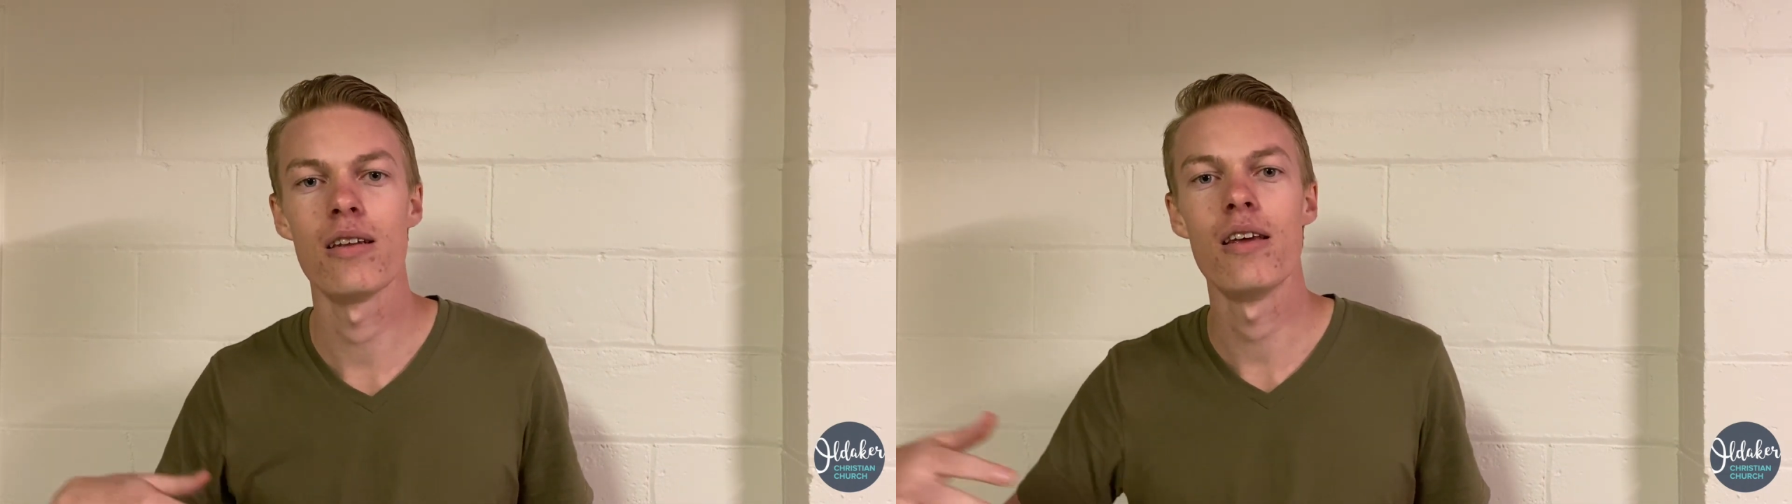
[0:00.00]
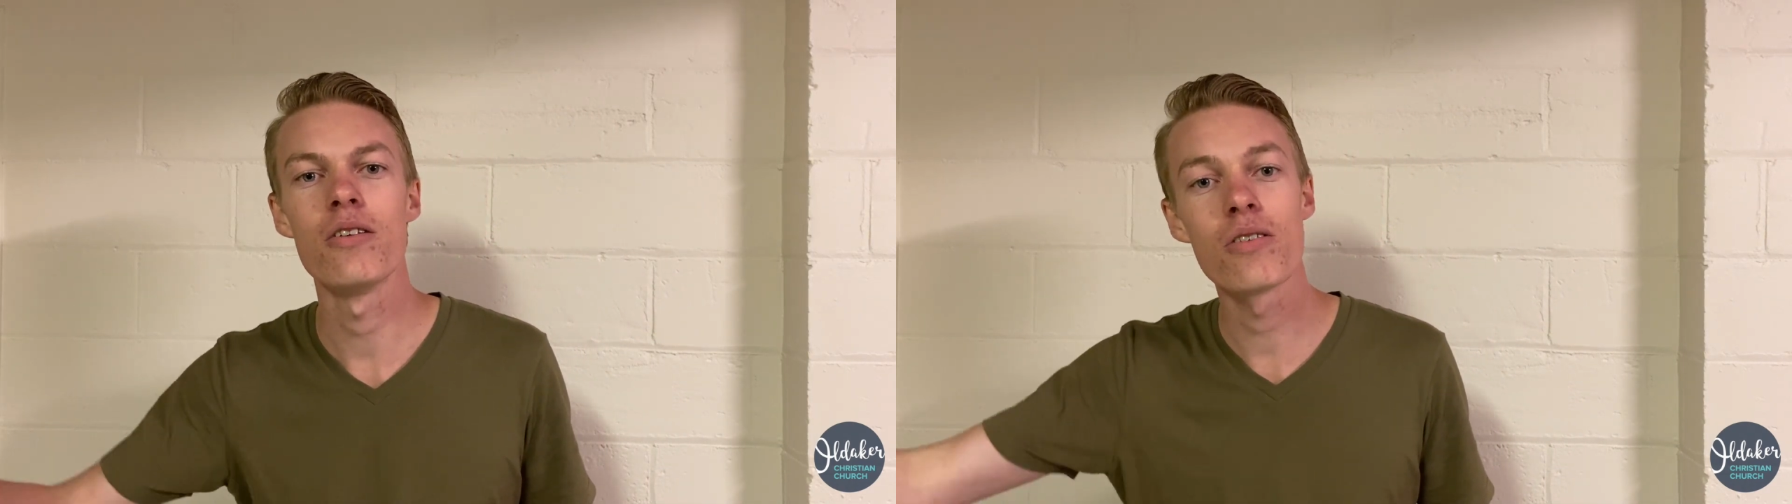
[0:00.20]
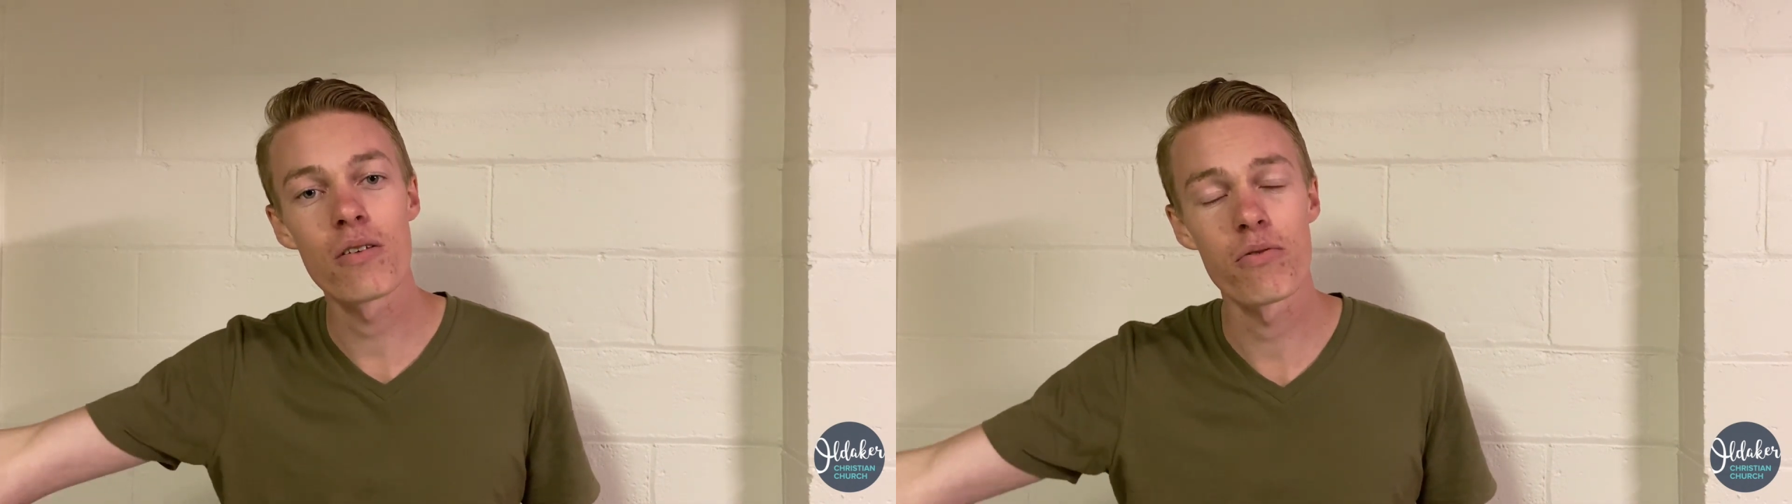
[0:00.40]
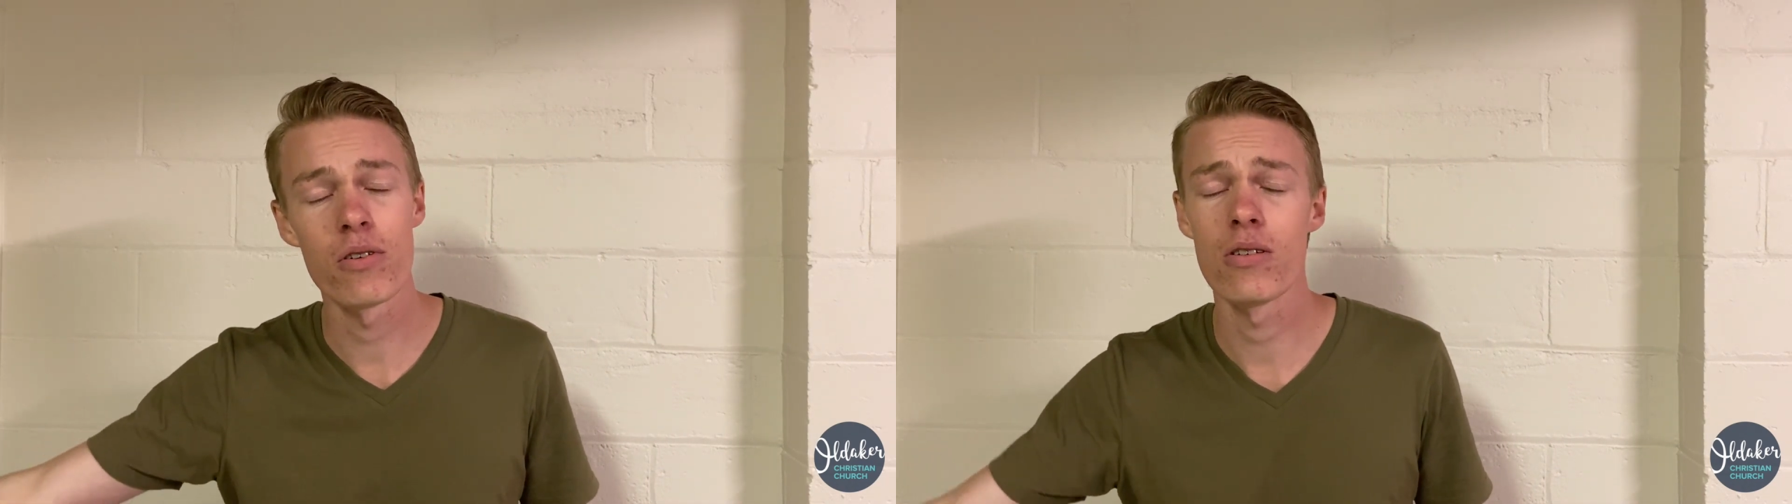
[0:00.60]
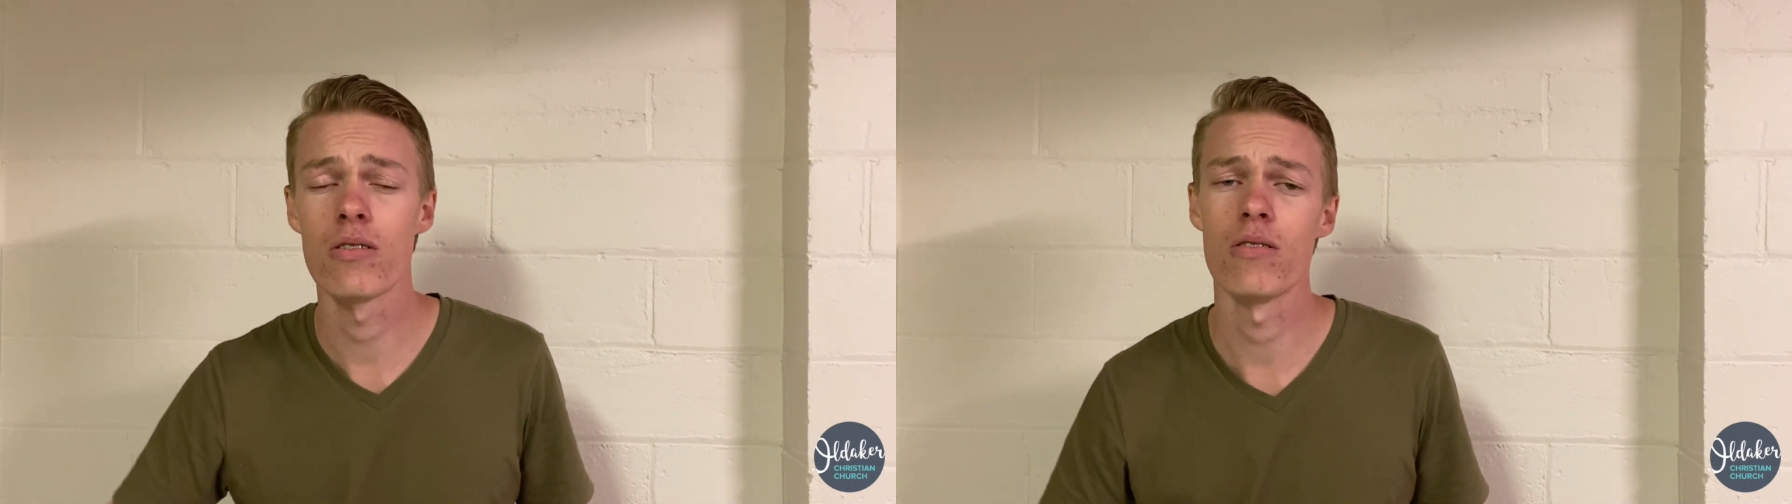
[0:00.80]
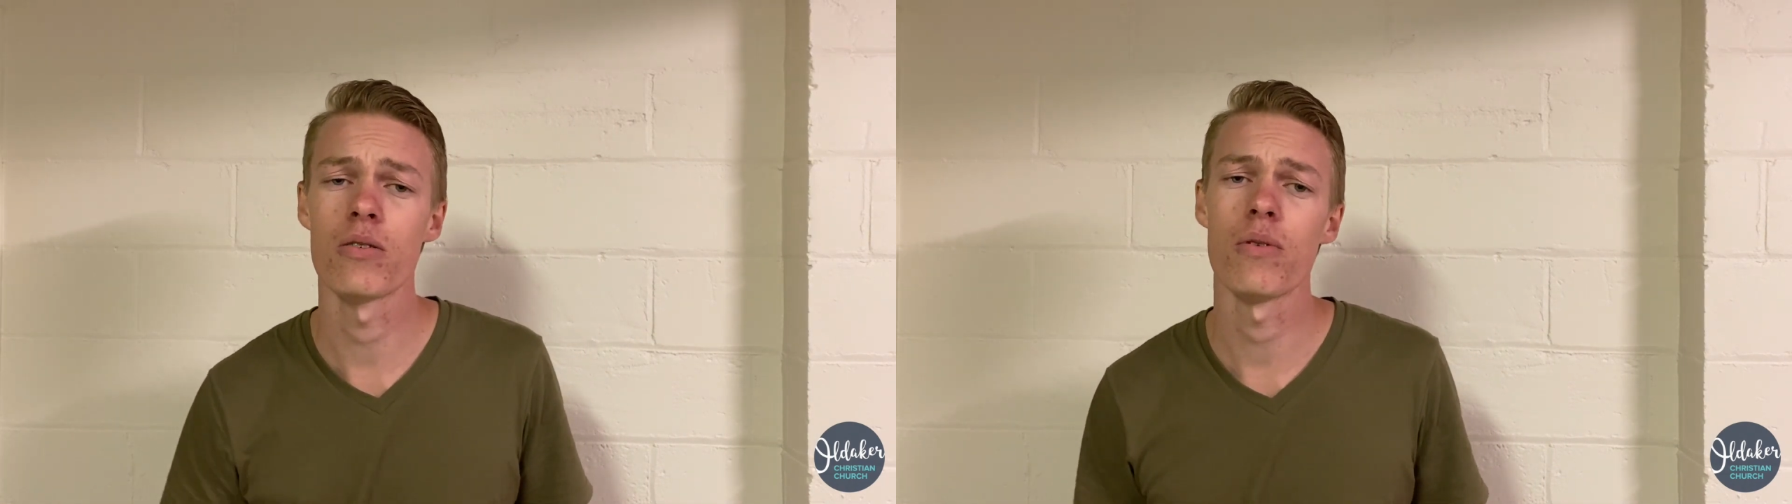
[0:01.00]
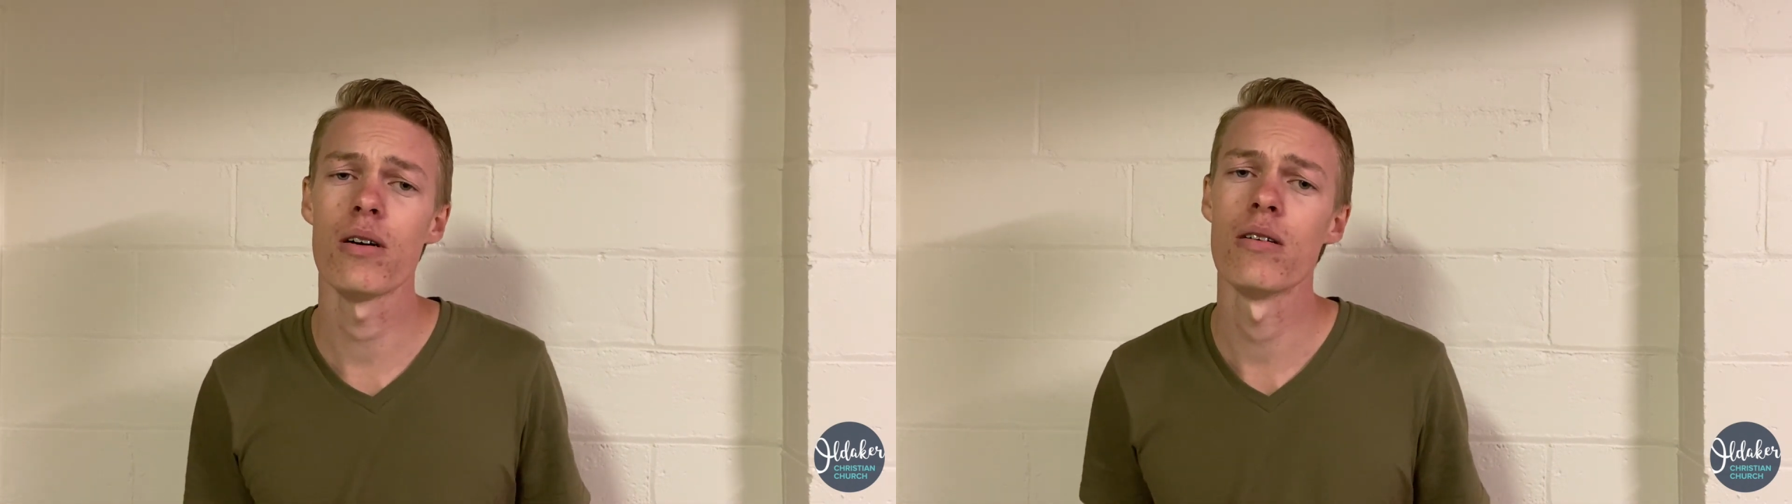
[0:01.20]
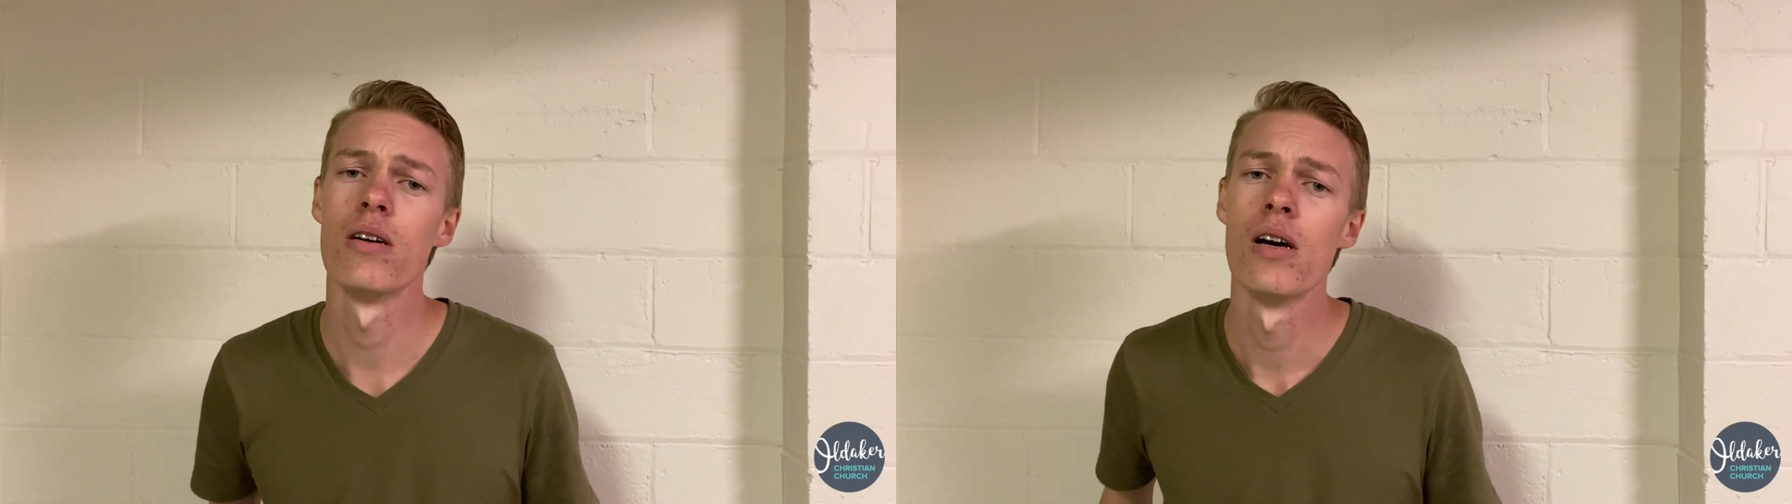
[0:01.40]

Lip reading: into the future as well.